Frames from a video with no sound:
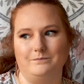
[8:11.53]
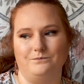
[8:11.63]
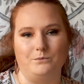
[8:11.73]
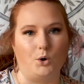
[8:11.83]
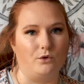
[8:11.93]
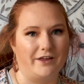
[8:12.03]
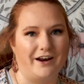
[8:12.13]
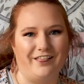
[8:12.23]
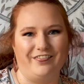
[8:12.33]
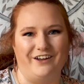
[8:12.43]
bowl that
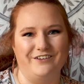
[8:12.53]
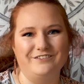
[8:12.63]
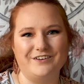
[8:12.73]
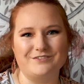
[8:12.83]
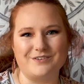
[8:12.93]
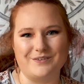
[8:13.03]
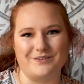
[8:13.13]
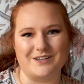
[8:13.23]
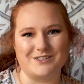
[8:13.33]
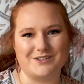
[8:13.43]
I love from the
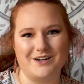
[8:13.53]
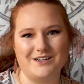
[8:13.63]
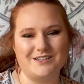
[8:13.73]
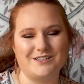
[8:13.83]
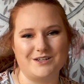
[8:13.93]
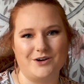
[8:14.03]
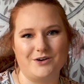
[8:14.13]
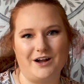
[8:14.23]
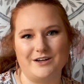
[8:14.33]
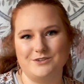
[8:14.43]
restaurant.
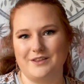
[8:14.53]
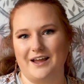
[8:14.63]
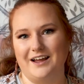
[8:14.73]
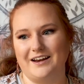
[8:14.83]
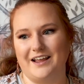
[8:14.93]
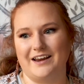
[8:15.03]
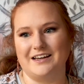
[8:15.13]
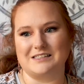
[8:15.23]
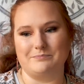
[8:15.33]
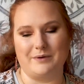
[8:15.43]
So I do that, and
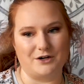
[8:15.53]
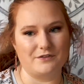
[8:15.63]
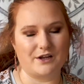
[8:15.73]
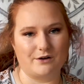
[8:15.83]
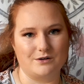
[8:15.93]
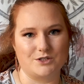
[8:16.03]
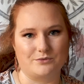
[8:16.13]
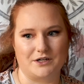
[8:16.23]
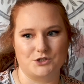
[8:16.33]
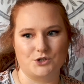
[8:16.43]
it's better than going to the
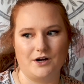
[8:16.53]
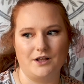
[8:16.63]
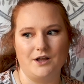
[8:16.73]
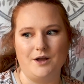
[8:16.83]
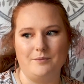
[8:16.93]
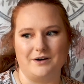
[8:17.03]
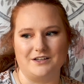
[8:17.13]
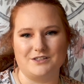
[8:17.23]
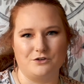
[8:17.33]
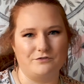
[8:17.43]
restaurant, but I
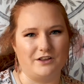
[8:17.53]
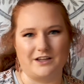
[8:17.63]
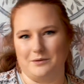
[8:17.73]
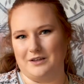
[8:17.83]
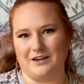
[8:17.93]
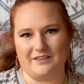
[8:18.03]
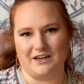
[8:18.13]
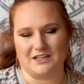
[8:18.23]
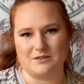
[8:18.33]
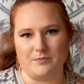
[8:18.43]
still feel like I'm getting
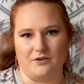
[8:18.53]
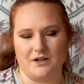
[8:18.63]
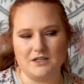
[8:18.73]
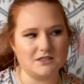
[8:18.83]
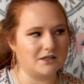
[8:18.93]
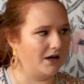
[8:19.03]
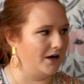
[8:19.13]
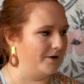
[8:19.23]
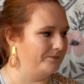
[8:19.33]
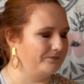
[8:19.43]
that experience.
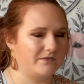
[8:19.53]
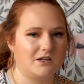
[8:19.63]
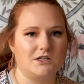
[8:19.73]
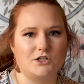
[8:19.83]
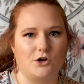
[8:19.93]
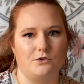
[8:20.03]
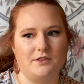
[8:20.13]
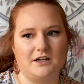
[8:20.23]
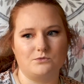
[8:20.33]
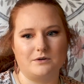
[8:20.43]
So
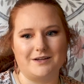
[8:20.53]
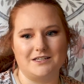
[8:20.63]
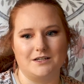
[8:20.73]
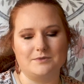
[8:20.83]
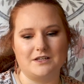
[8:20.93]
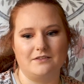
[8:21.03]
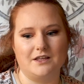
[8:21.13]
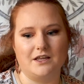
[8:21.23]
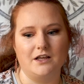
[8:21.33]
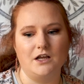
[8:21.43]
that's one of my tips. And
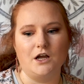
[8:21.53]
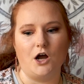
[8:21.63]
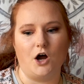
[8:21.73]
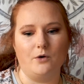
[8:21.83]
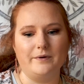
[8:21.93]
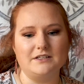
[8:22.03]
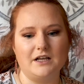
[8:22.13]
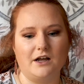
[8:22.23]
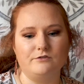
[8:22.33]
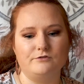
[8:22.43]
then always
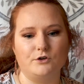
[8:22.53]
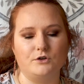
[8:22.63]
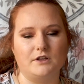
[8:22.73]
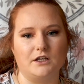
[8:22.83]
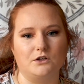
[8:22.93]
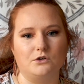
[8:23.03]
have food that